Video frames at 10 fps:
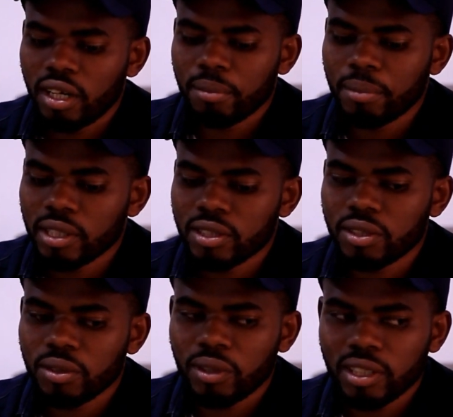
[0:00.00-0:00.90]
But
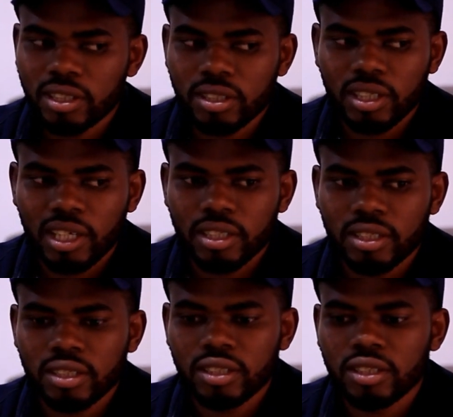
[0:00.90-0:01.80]
what I
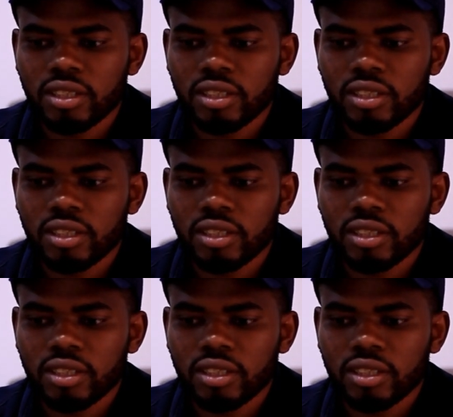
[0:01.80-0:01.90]
did,